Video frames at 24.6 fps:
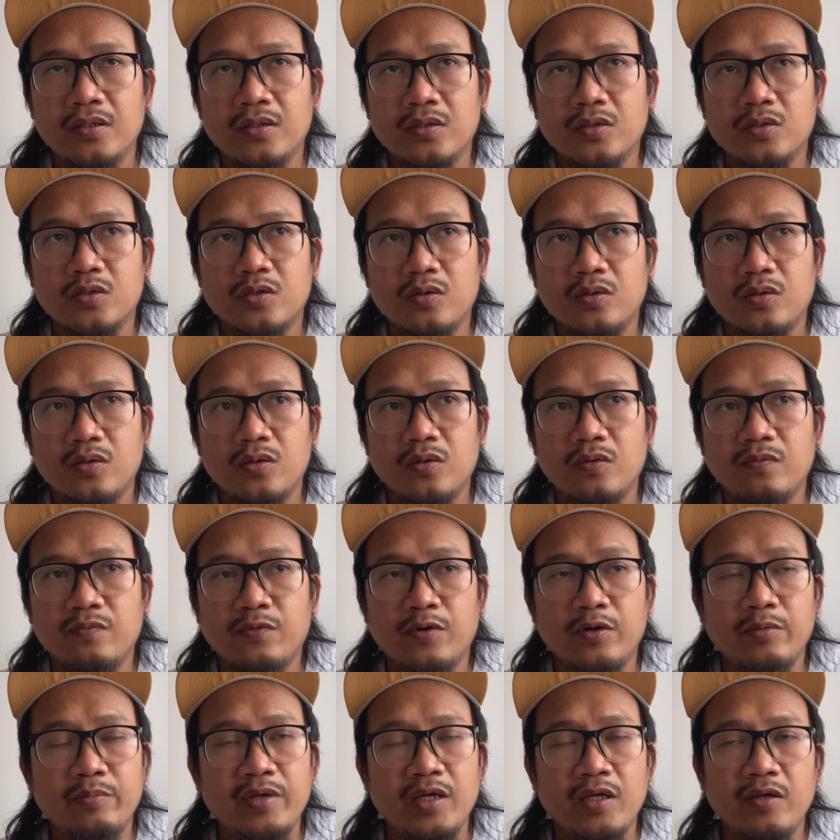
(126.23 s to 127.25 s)
So
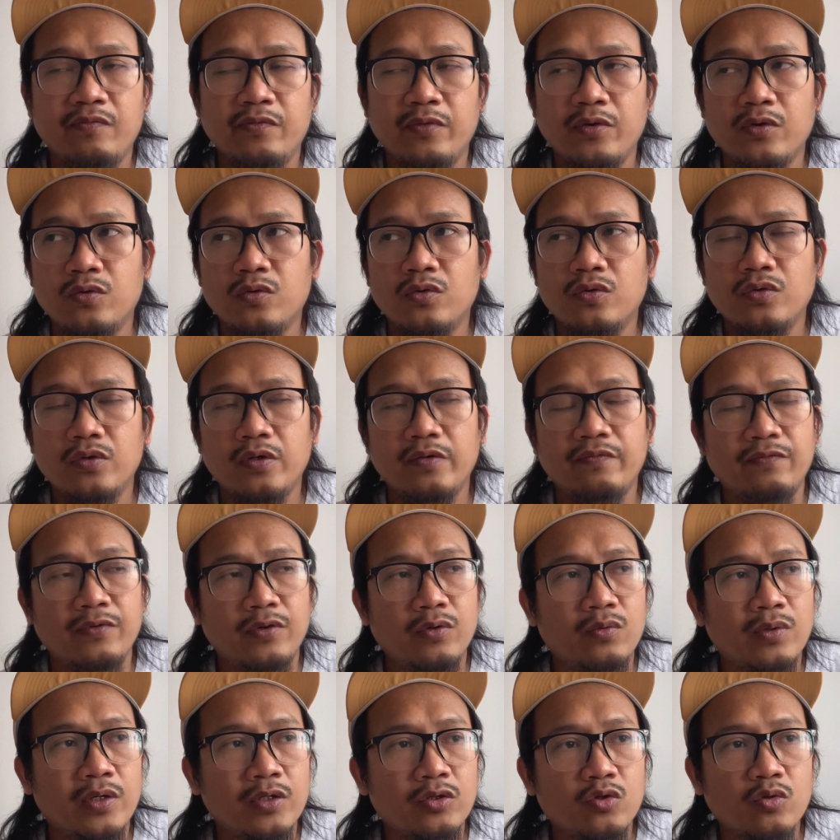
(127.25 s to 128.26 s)
for me, if you
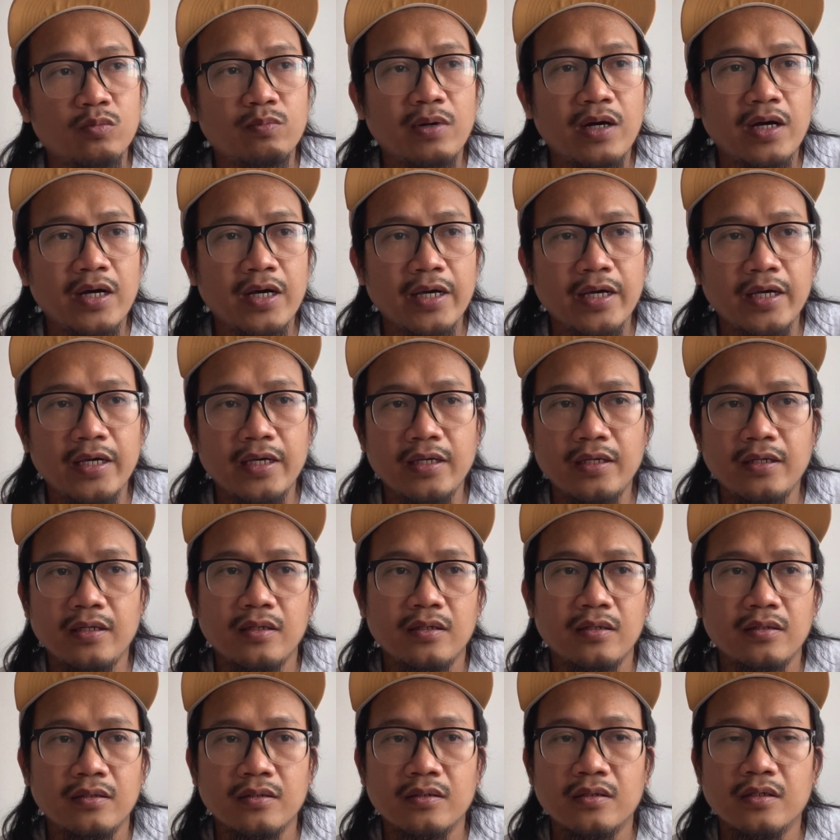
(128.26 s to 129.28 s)
want to buy
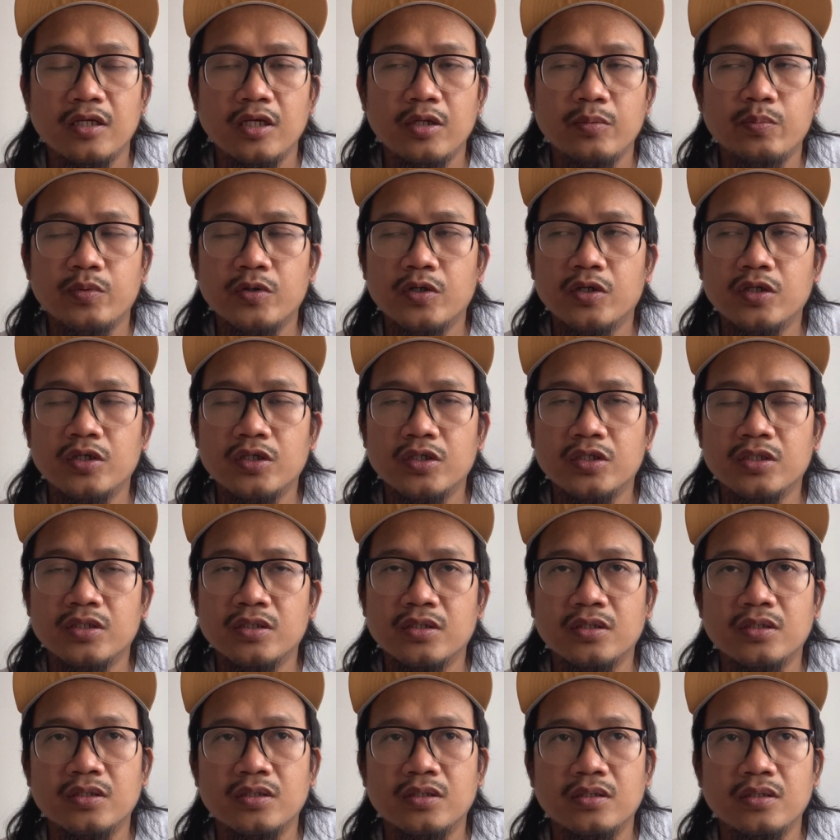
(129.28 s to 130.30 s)
clippers,
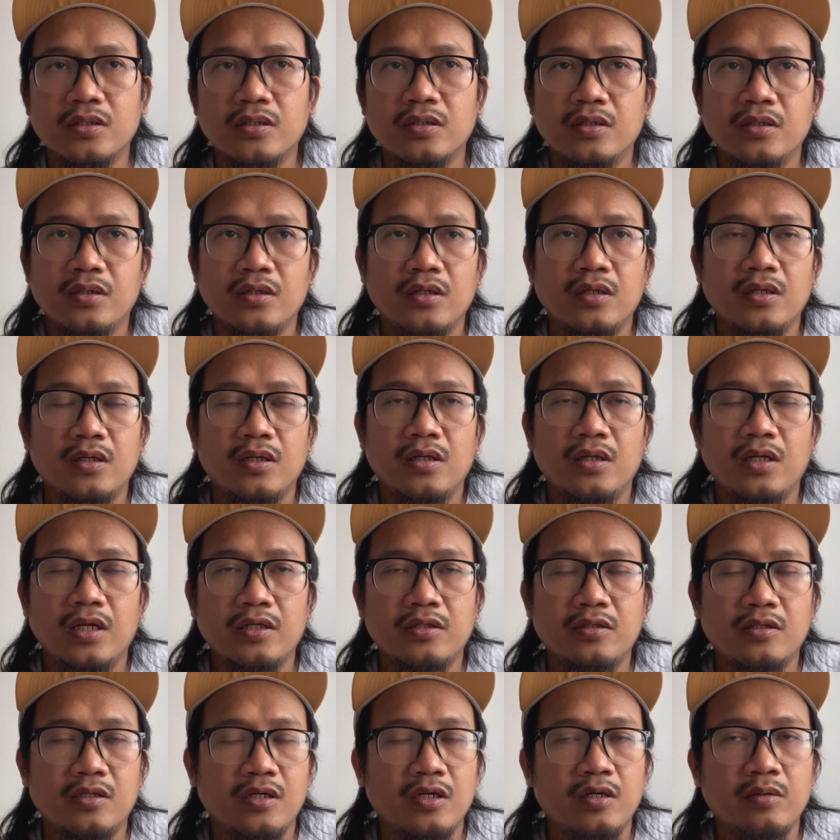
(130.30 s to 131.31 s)

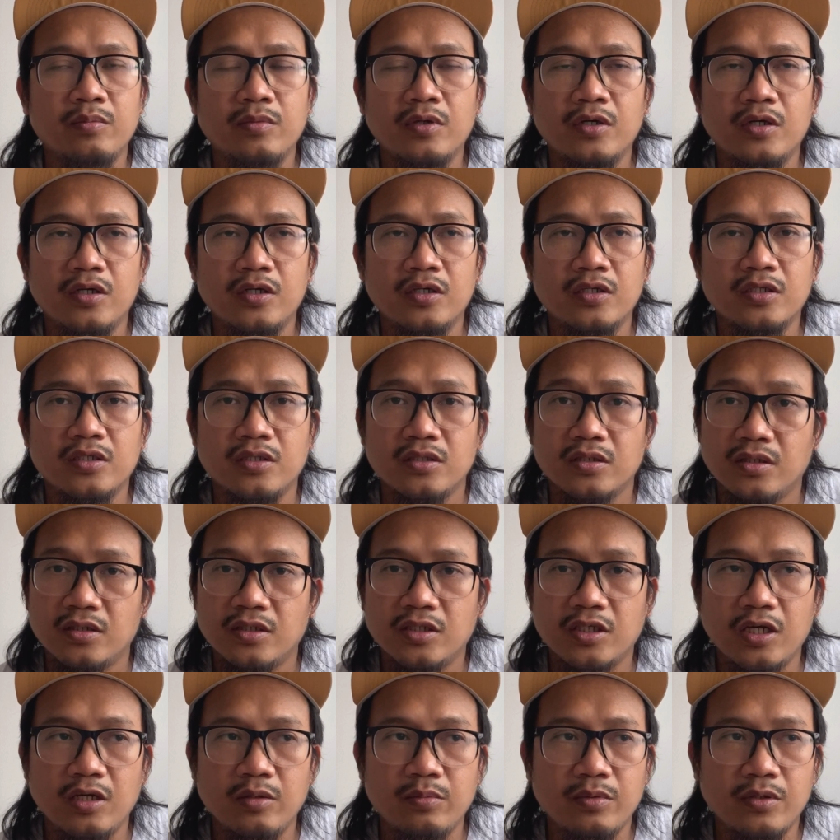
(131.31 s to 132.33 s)
like trimmers,
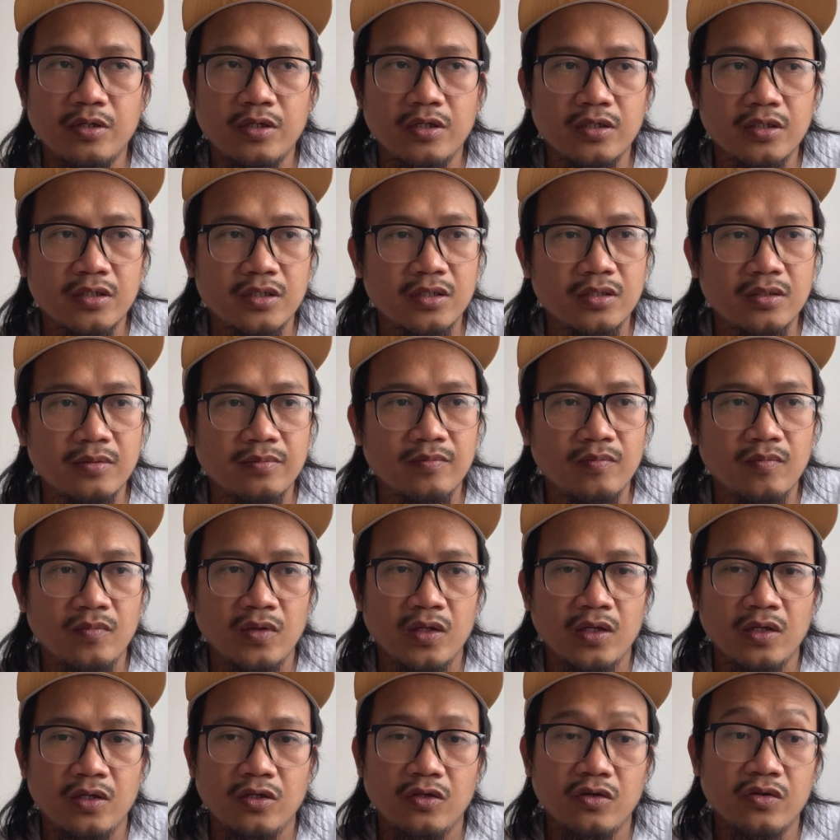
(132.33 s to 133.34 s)
shavers,
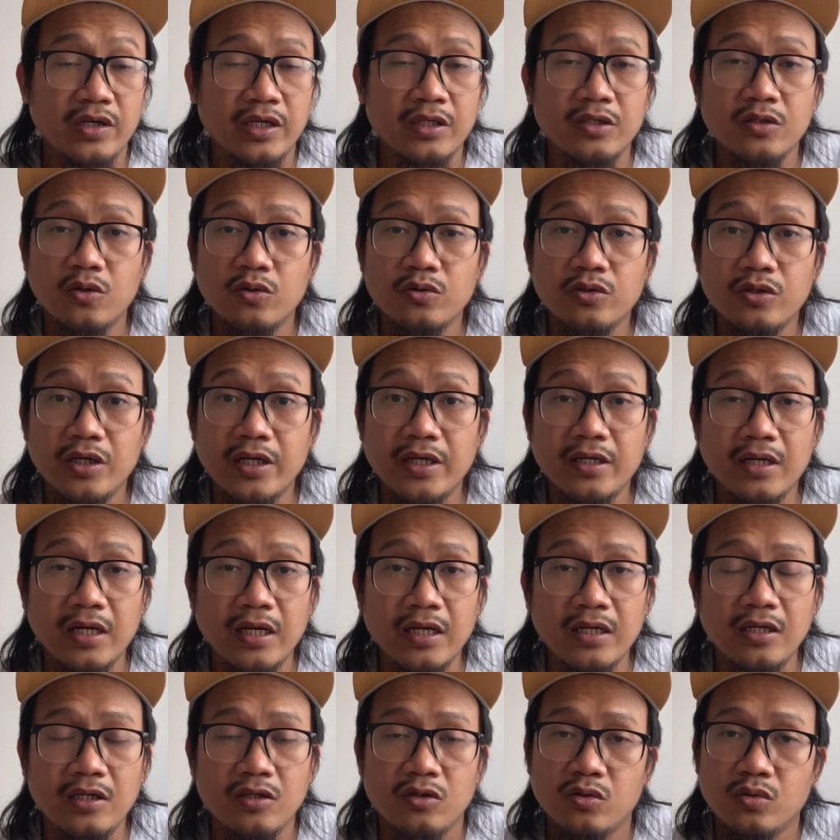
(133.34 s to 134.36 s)
you can go
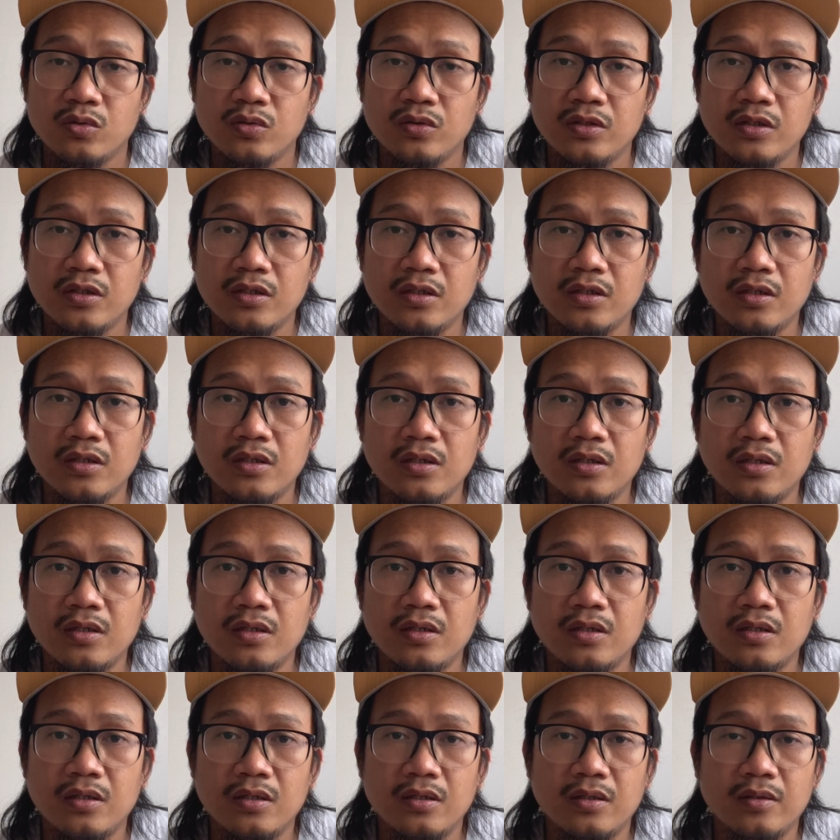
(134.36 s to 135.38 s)
directly to
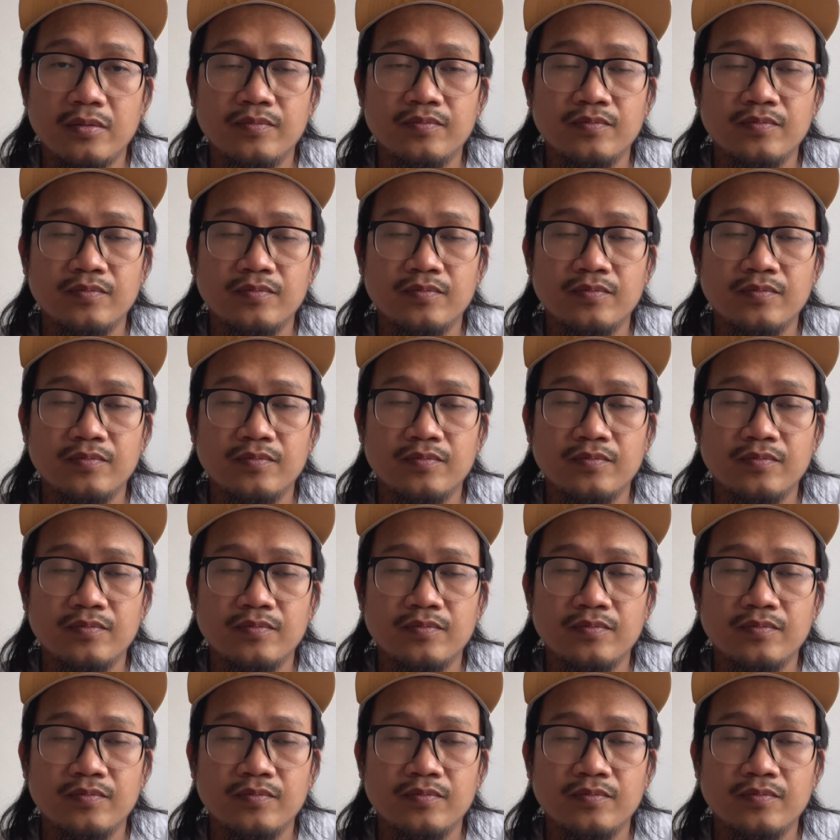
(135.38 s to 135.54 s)
the